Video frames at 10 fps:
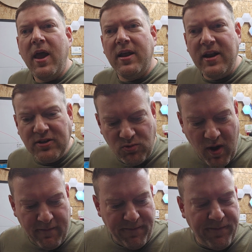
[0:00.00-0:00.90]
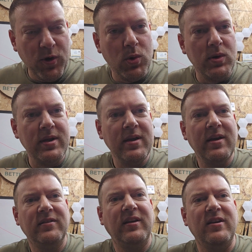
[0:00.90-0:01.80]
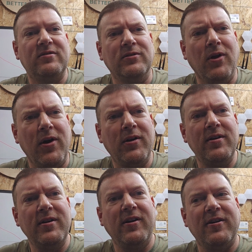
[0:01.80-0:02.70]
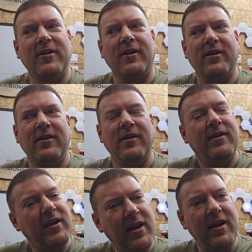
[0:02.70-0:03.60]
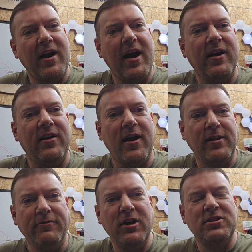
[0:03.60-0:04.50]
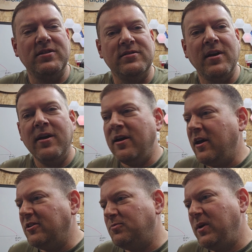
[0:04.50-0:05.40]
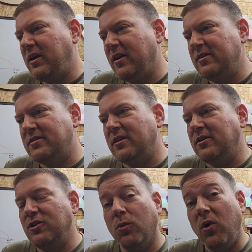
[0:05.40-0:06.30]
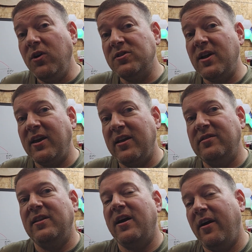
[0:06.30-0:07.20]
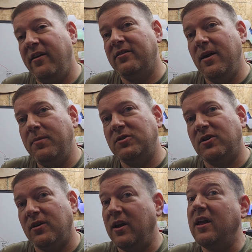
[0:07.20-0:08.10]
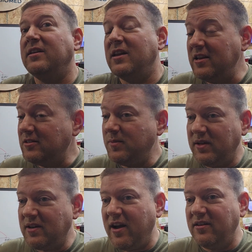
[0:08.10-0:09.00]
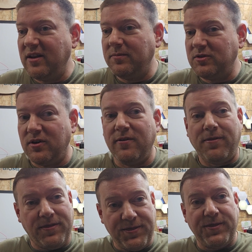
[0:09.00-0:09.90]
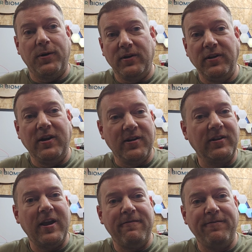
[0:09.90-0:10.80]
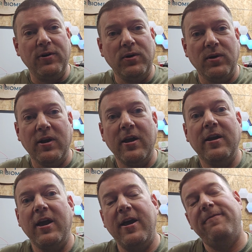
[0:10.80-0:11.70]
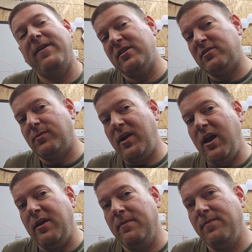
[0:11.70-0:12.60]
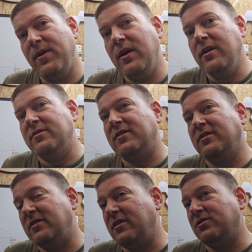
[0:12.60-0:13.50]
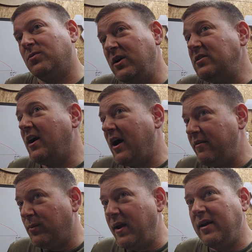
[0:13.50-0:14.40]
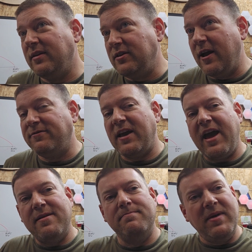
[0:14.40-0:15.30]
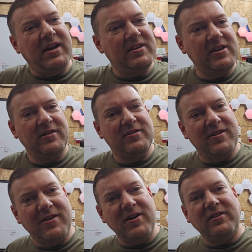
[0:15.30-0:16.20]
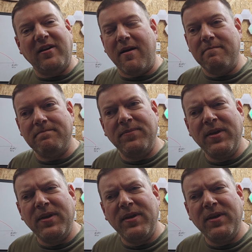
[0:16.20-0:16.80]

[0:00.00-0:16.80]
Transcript: And that's why food takes longer to cook in higher elevations. It's because your water is not getting to that higher temperature. It needs to be at the higher temperature to thoroughly cook that food at a faster rate. Since it doesn't reach that high of a rate, you have to add minutes onto the cook time.